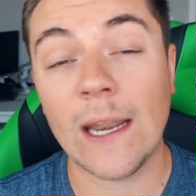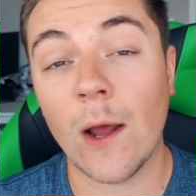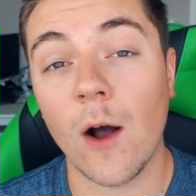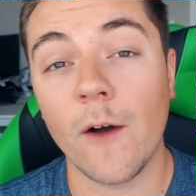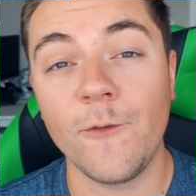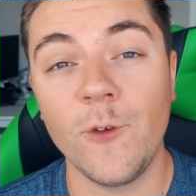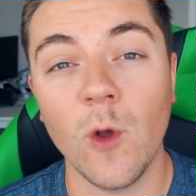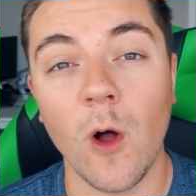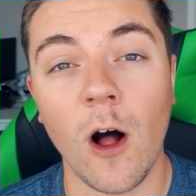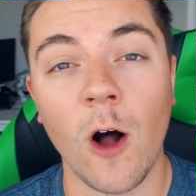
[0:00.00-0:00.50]
Now
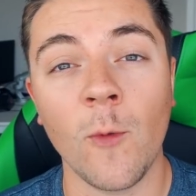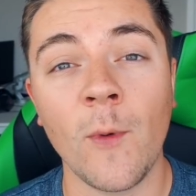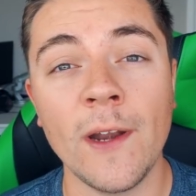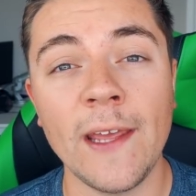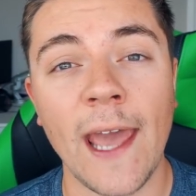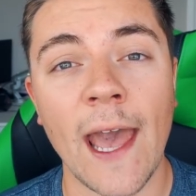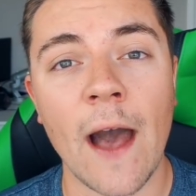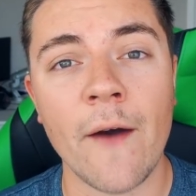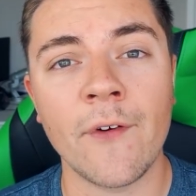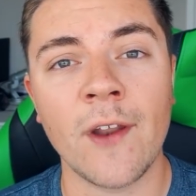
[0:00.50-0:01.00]
if you
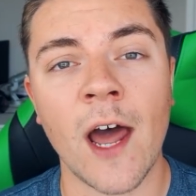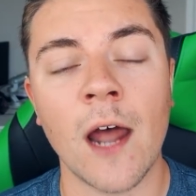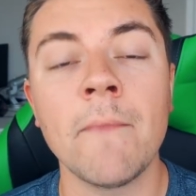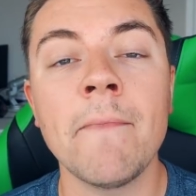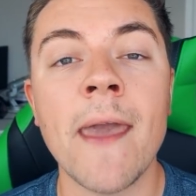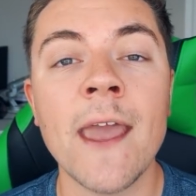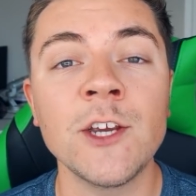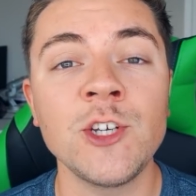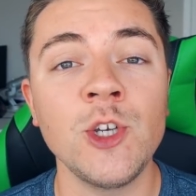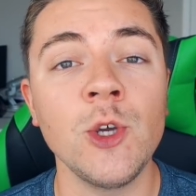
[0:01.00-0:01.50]
already have it on,
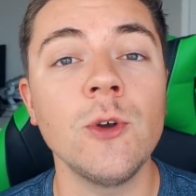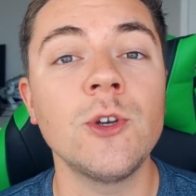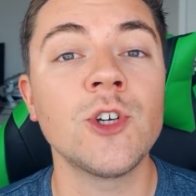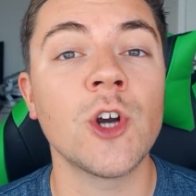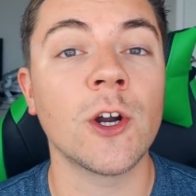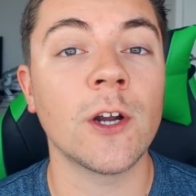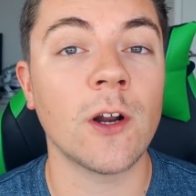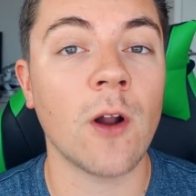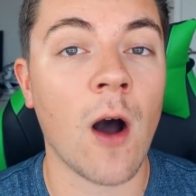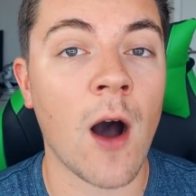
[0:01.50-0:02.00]
make sure you
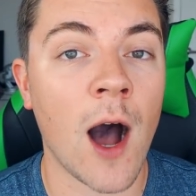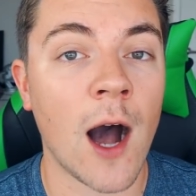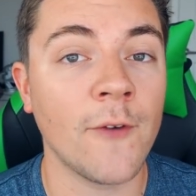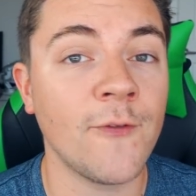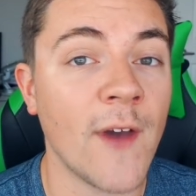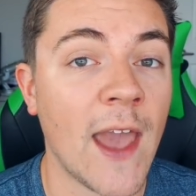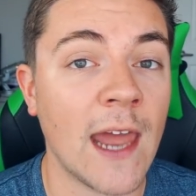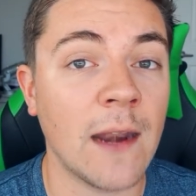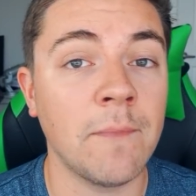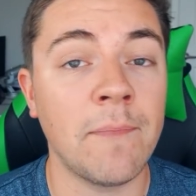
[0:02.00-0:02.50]
turn it
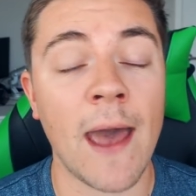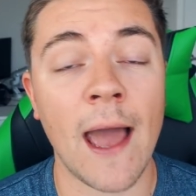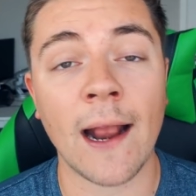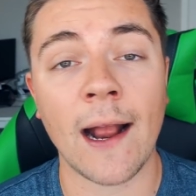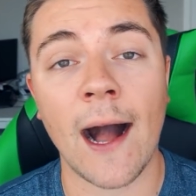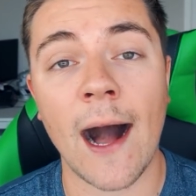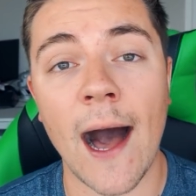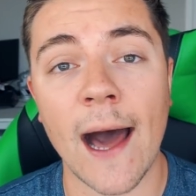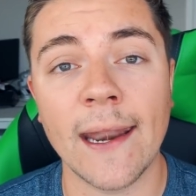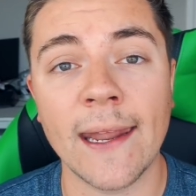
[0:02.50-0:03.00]
off and
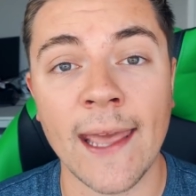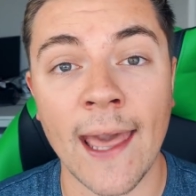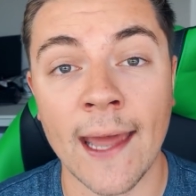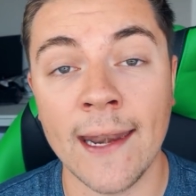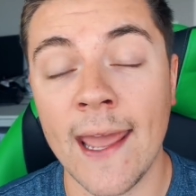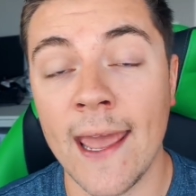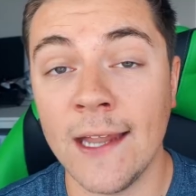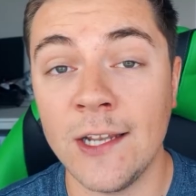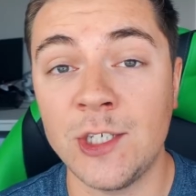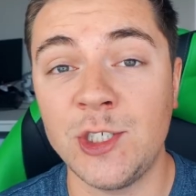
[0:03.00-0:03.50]
back on
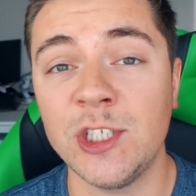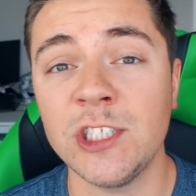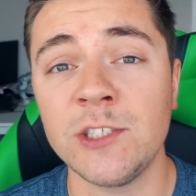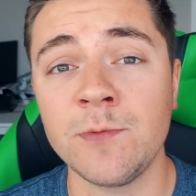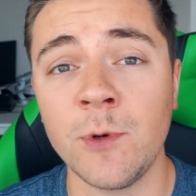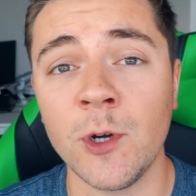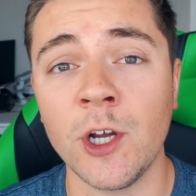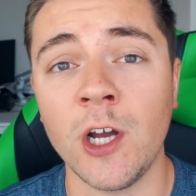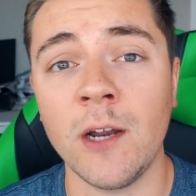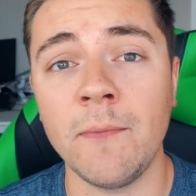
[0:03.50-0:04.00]
again. And just
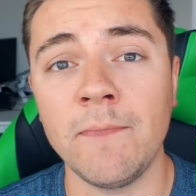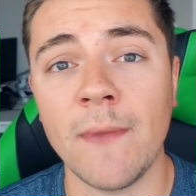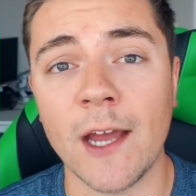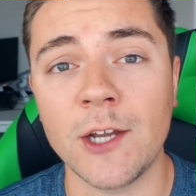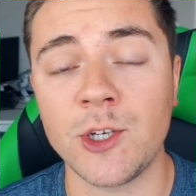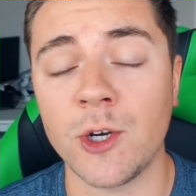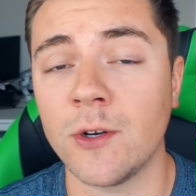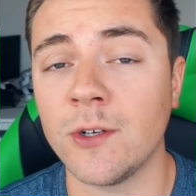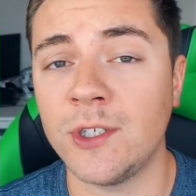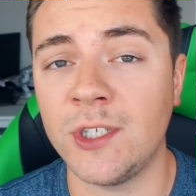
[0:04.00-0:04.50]
for good
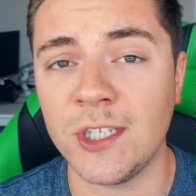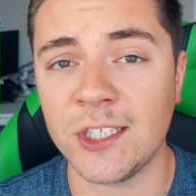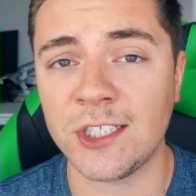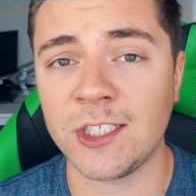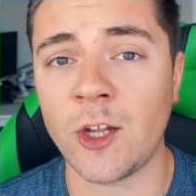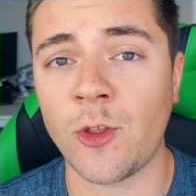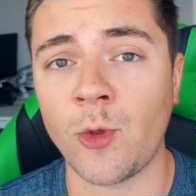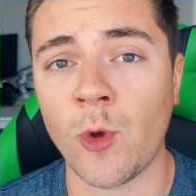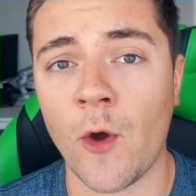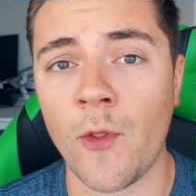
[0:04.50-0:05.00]
measure, just
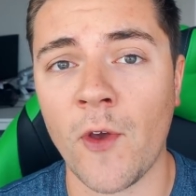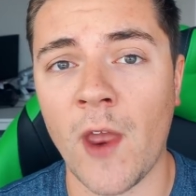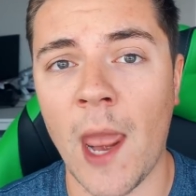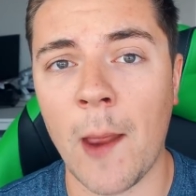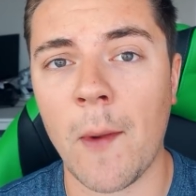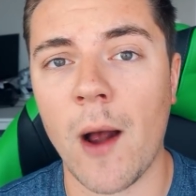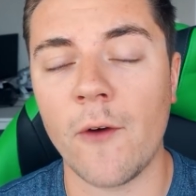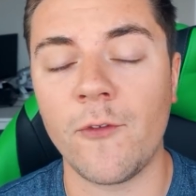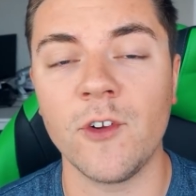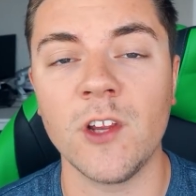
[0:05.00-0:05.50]
to throw the
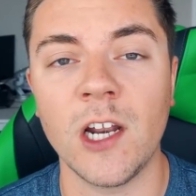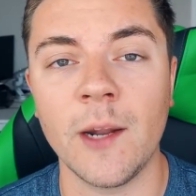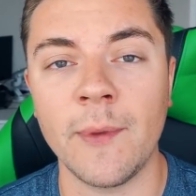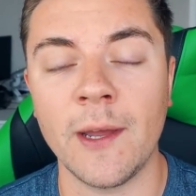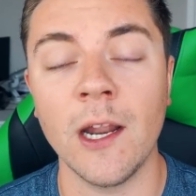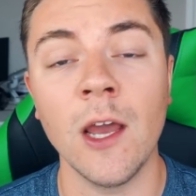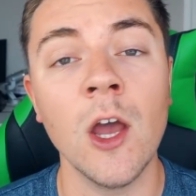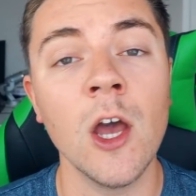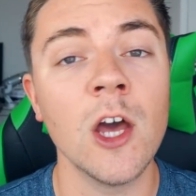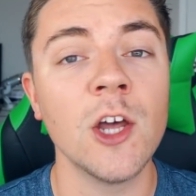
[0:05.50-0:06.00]
game off a little
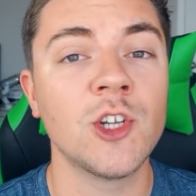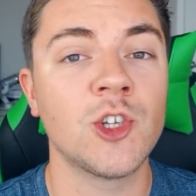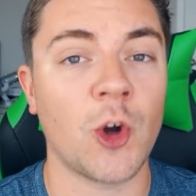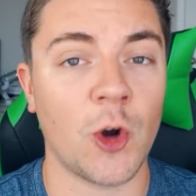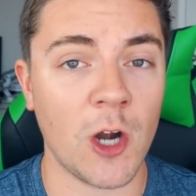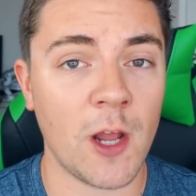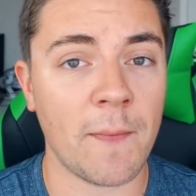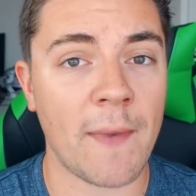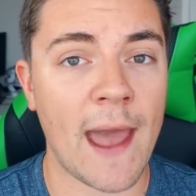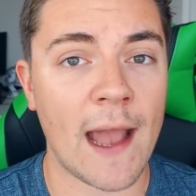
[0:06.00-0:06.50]
bit,
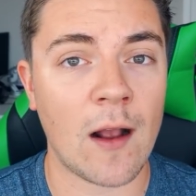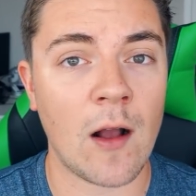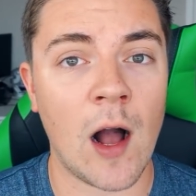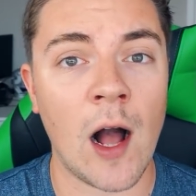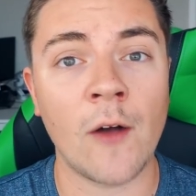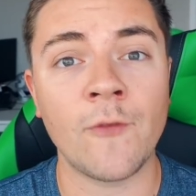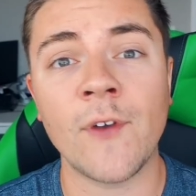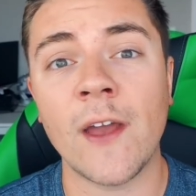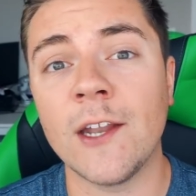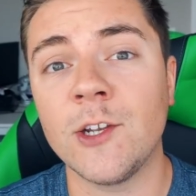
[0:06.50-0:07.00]
turn it back
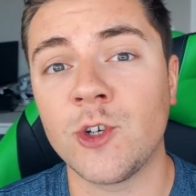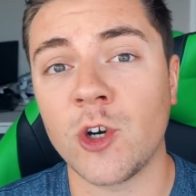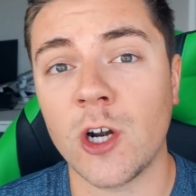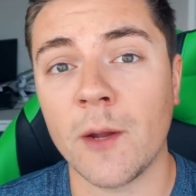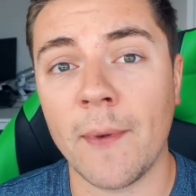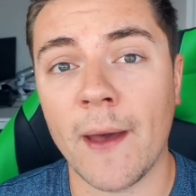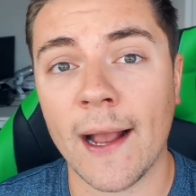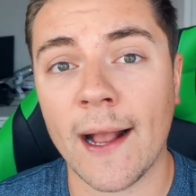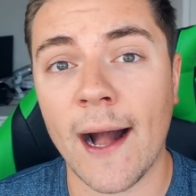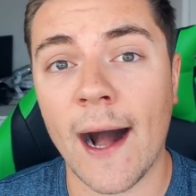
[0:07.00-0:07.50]
off and turn
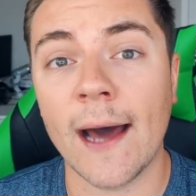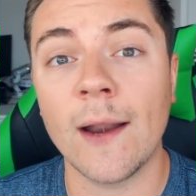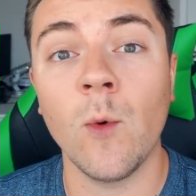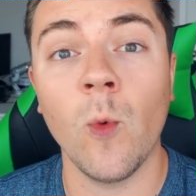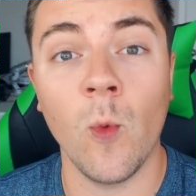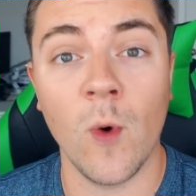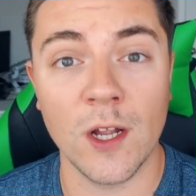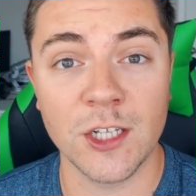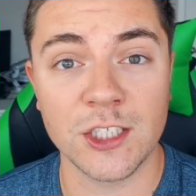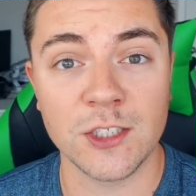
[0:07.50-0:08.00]
it back
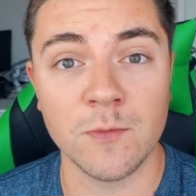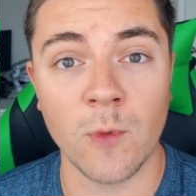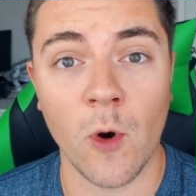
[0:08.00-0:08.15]
on once